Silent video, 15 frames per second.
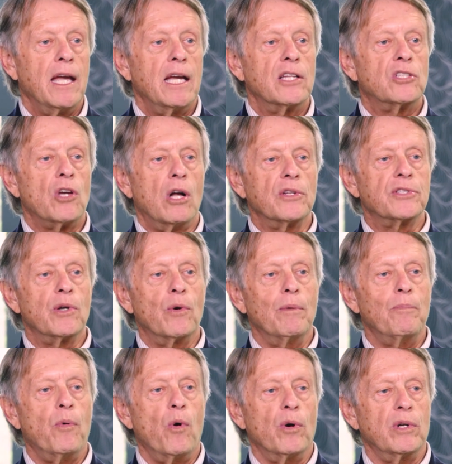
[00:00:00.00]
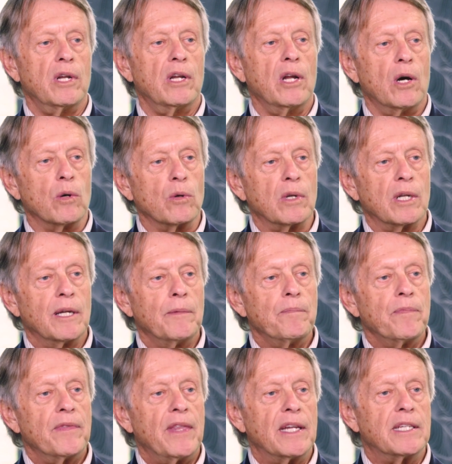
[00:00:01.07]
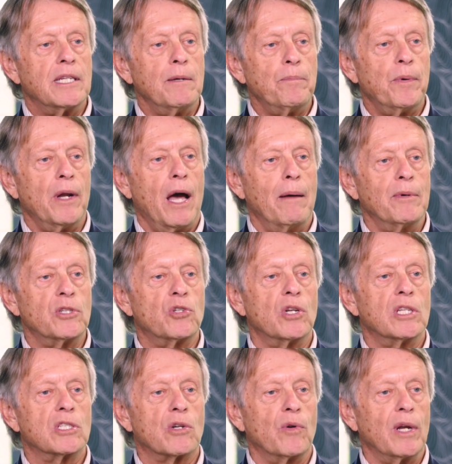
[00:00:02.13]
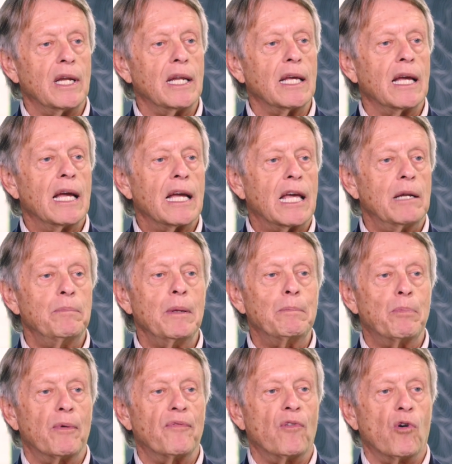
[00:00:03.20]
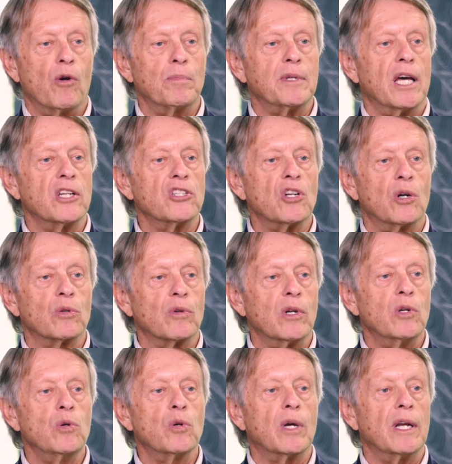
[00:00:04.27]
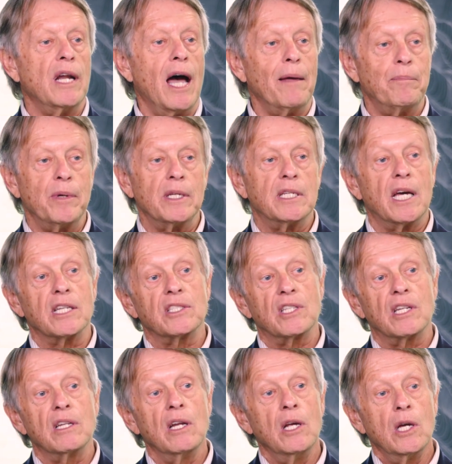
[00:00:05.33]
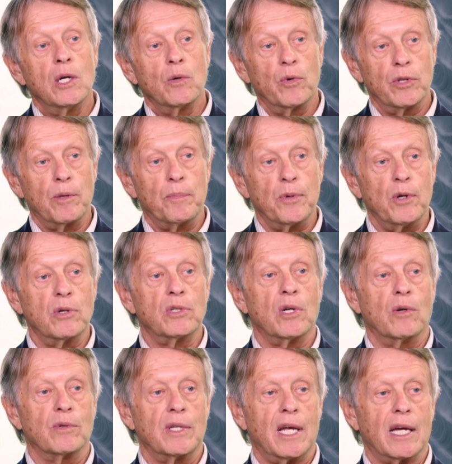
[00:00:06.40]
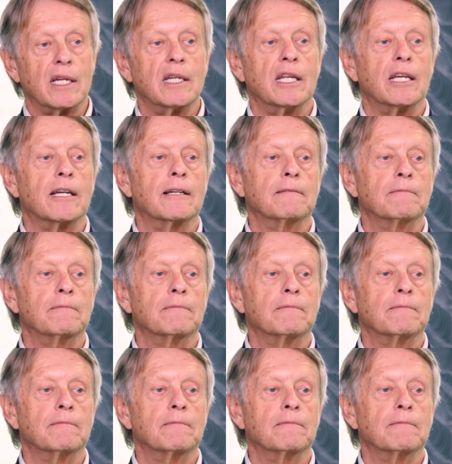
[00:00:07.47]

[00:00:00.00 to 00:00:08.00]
It's also important to note that tympanometry screening can be performed on children who cannot be tested with the pure tone technique.